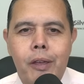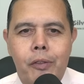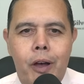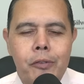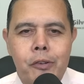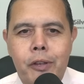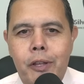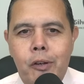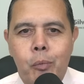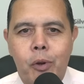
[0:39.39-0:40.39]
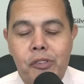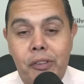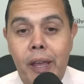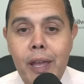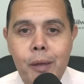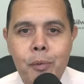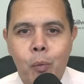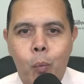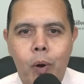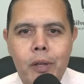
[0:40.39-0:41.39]
Doctor Nenner was named
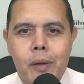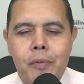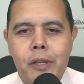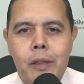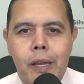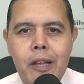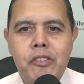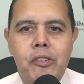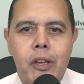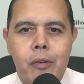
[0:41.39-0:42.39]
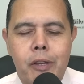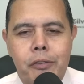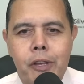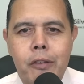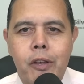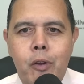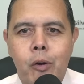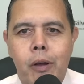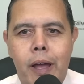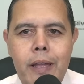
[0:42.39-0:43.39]
one of the legendary
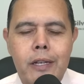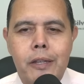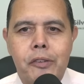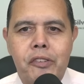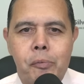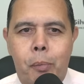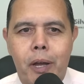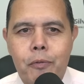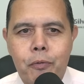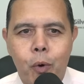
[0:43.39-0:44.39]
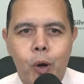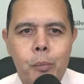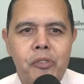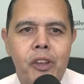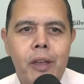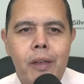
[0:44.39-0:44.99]
technical analysts by Forbes,